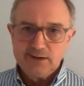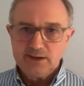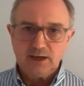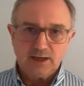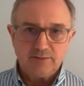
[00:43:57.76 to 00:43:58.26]

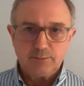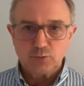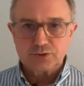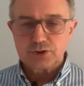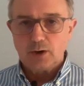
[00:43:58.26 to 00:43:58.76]
and gave them all
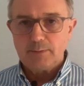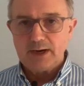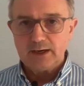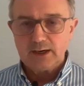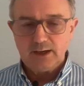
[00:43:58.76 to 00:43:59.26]
the stock
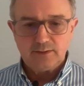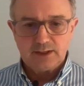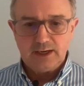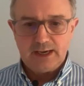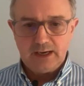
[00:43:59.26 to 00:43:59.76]
back.
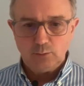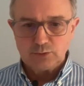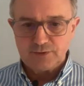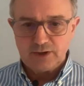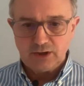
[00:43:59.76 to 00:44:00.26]
The landlord
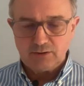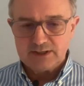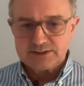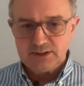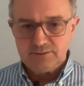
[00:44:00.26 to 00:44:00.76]
was very
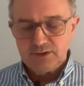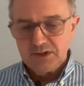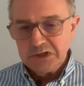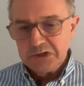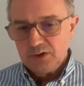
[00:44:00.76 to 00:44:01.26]
aggressive.
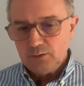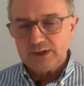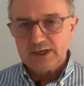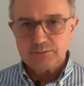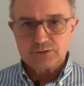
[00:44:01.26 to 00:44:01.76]
We
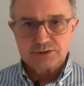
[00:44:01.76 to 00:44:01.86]
came to a